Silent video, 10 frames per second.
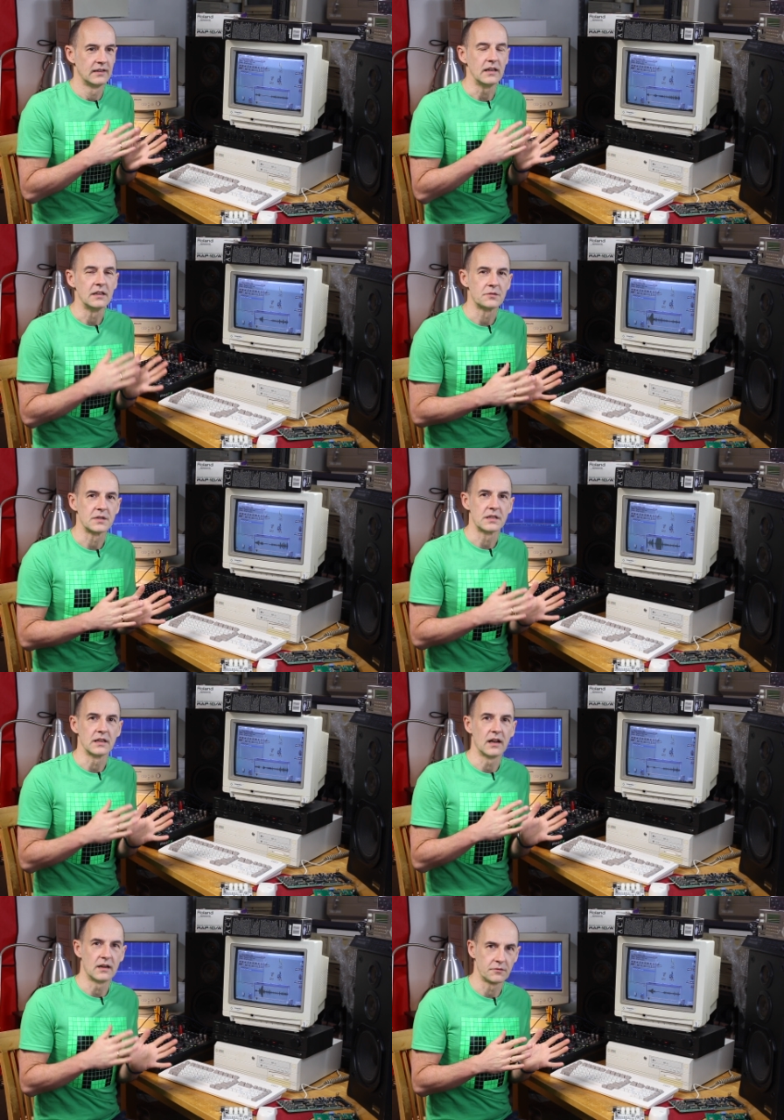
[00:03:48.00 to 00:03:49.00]

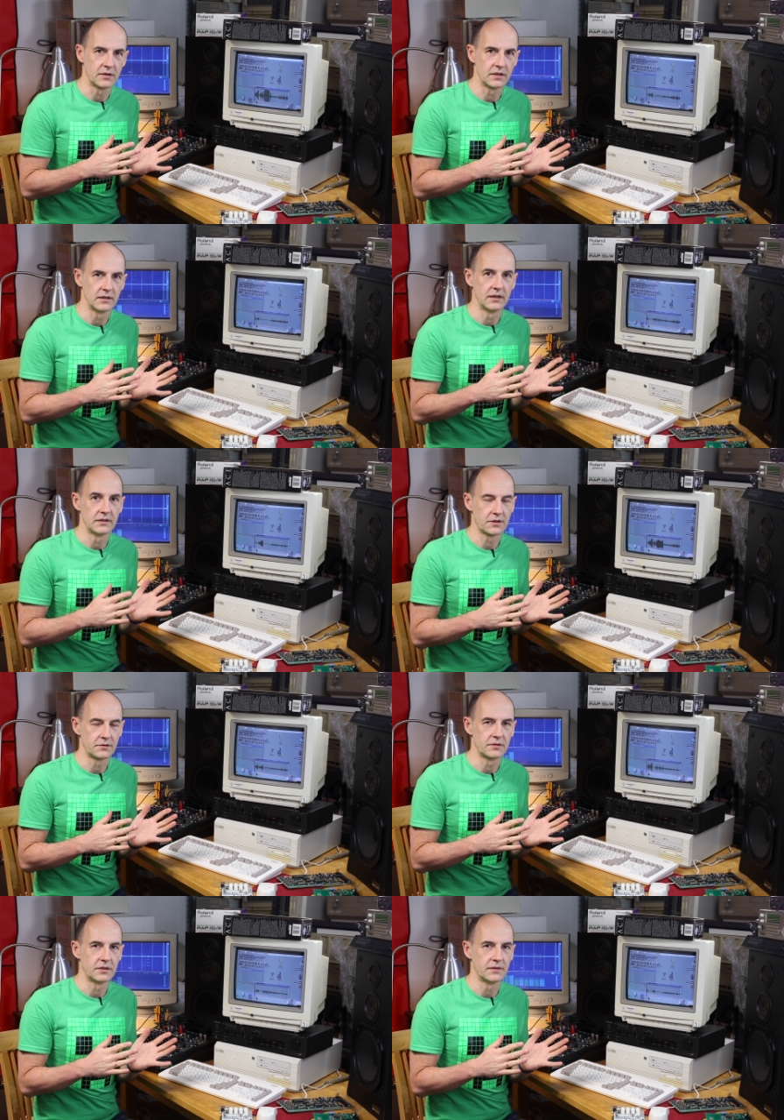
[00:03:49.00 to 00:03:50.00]
interesting hardware and
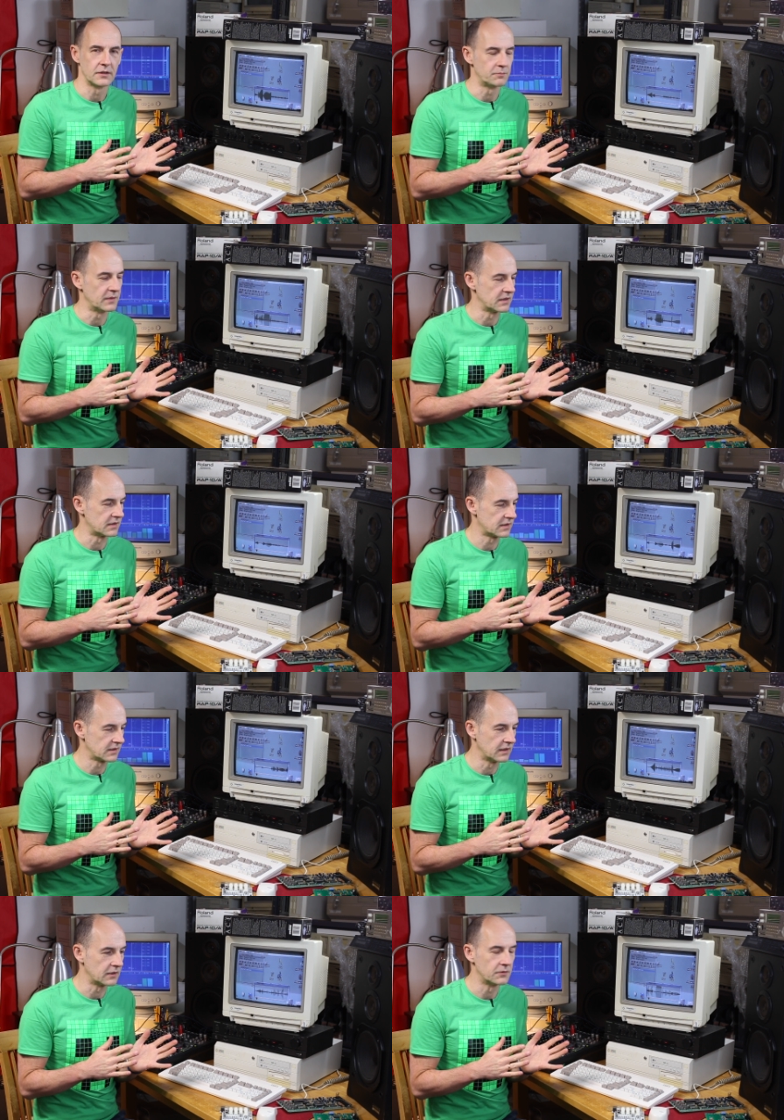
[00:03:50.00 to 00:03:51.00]
software
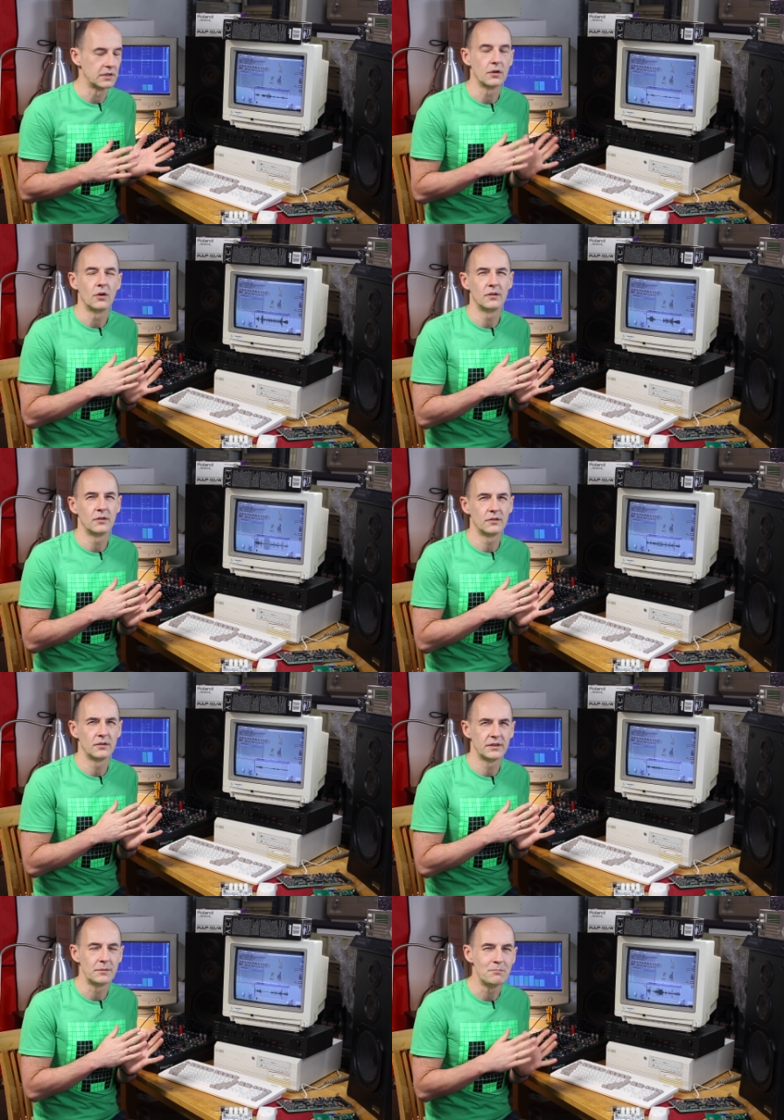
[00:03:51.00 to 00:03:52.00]
developments, including
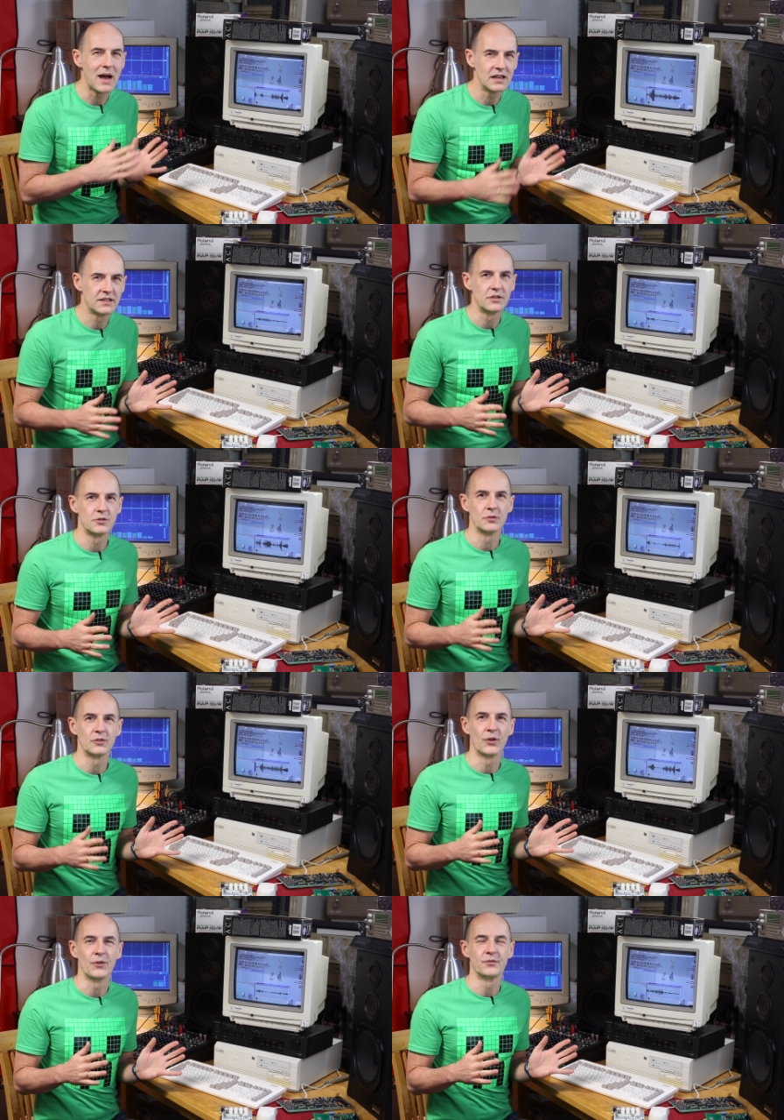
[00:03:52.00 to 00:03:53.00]
the
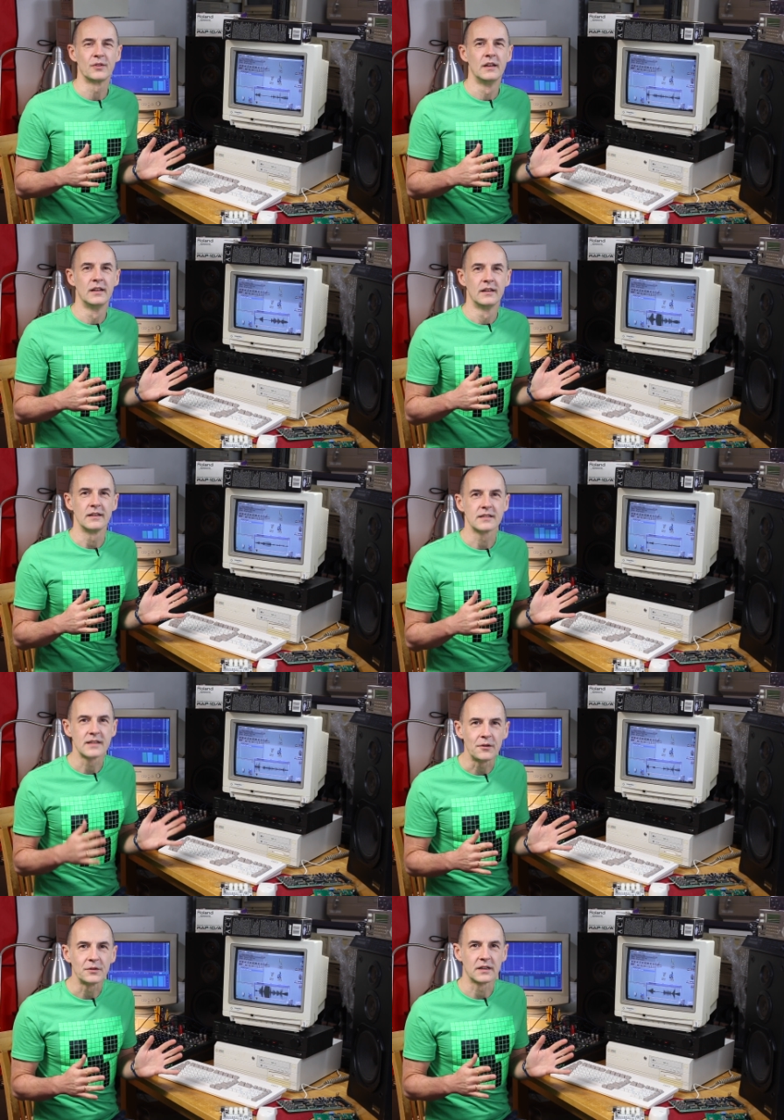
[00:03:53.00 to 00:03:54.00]
multitude of
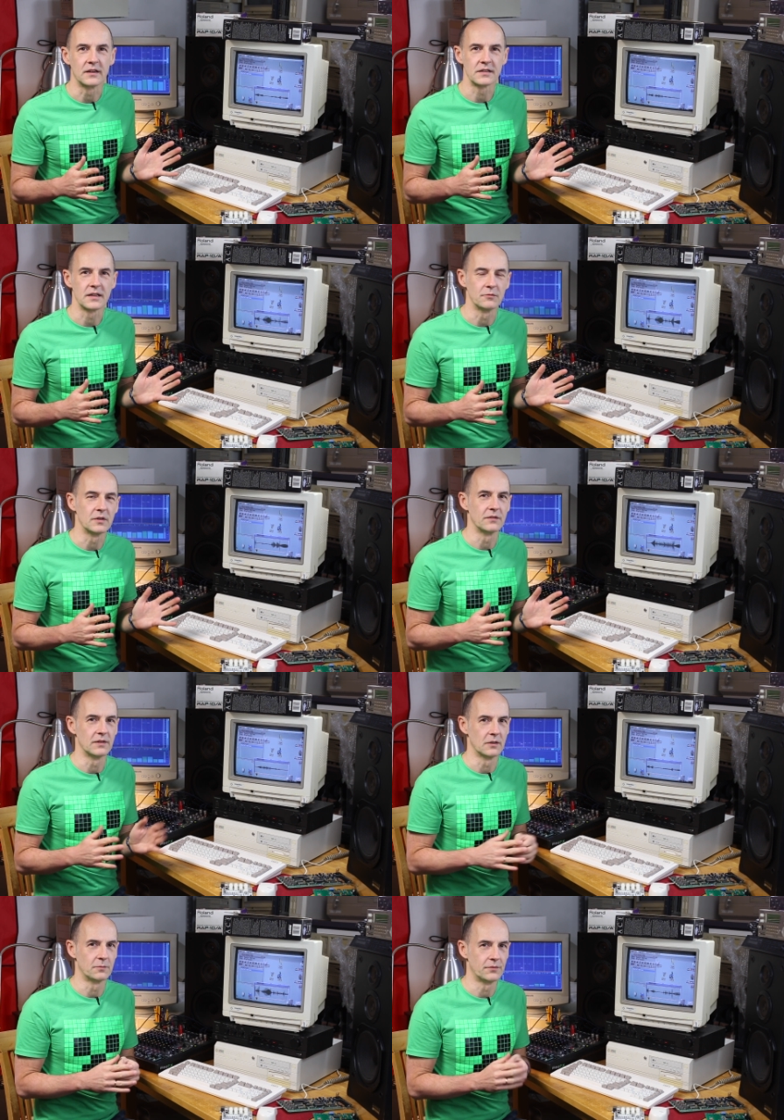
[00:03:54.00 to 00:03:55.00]
sound cards that were
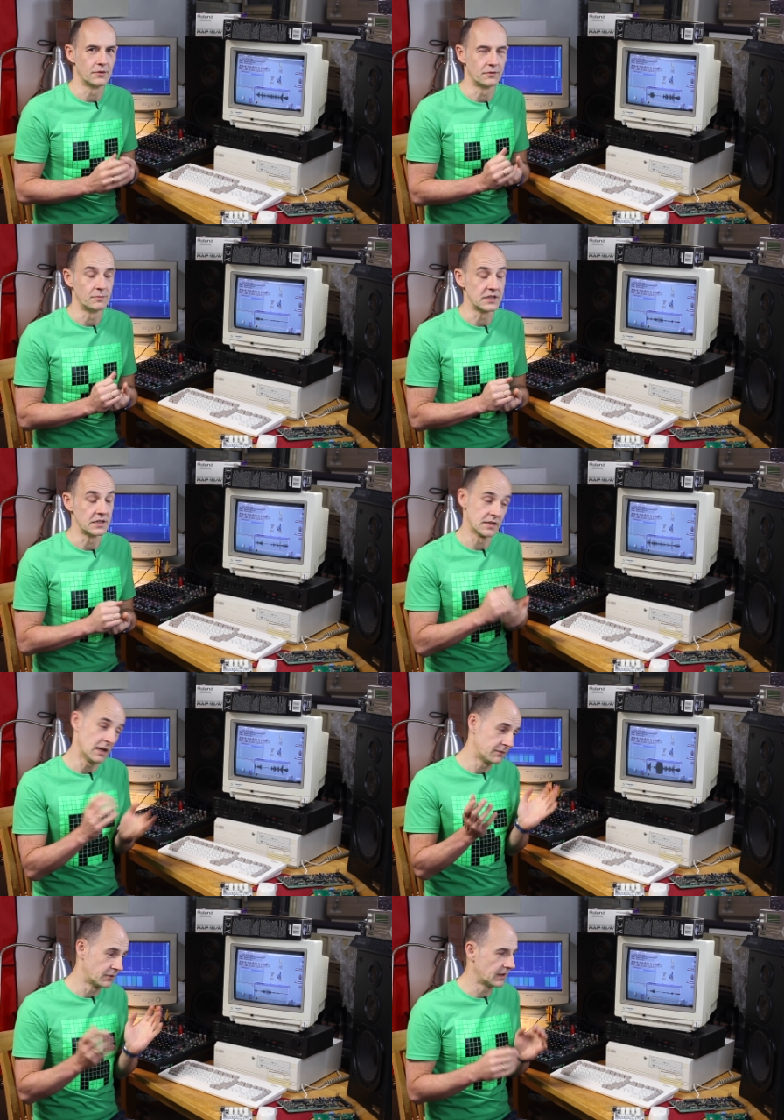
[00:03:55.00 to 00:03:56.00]
developed for PCs
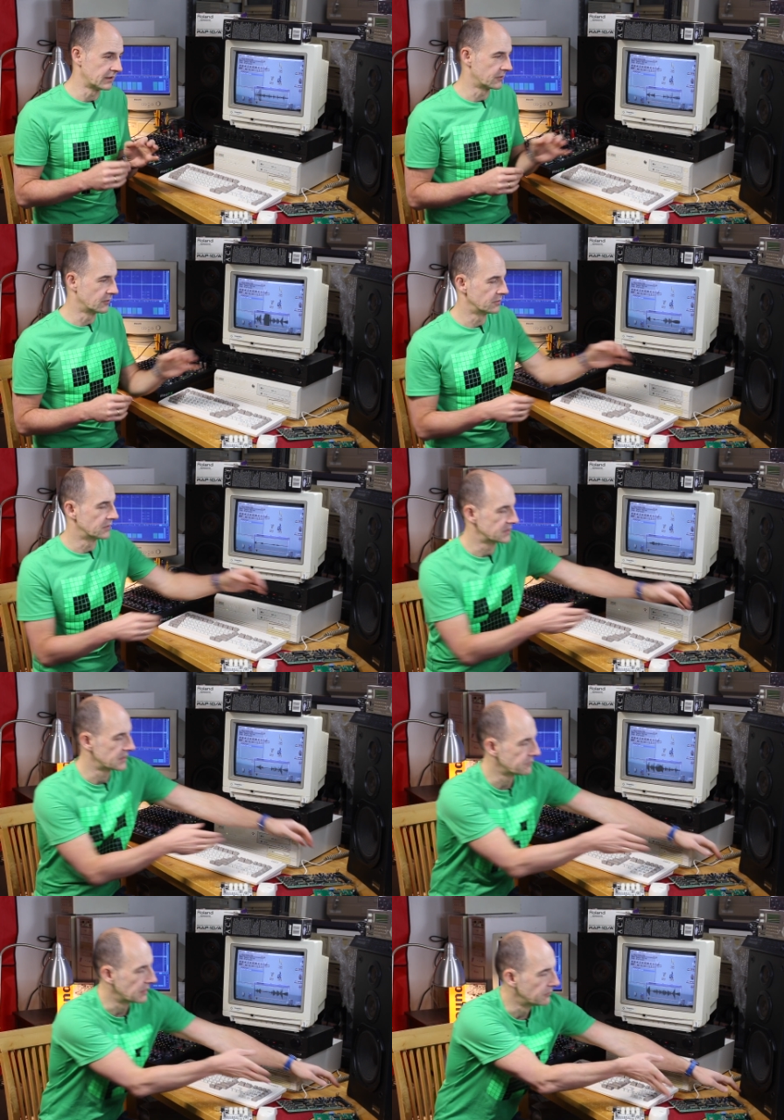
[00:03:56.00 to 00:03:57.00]
and for other computers
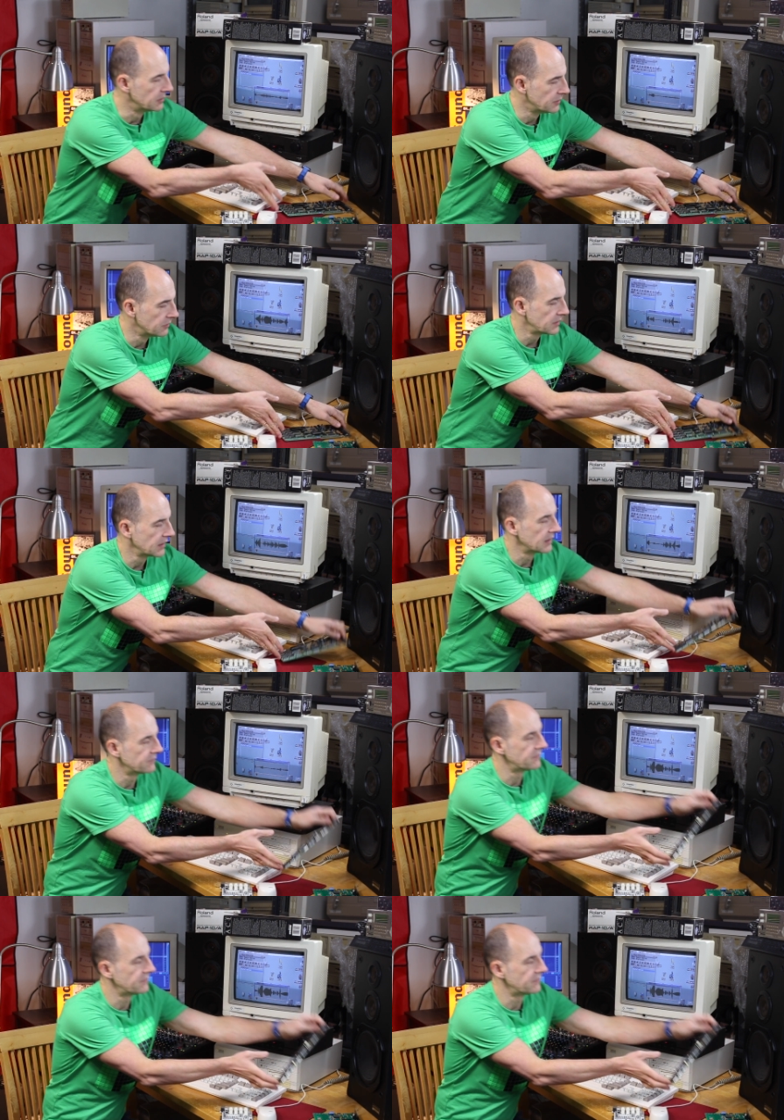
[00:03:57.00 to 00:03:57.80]
as well. We'll be looking at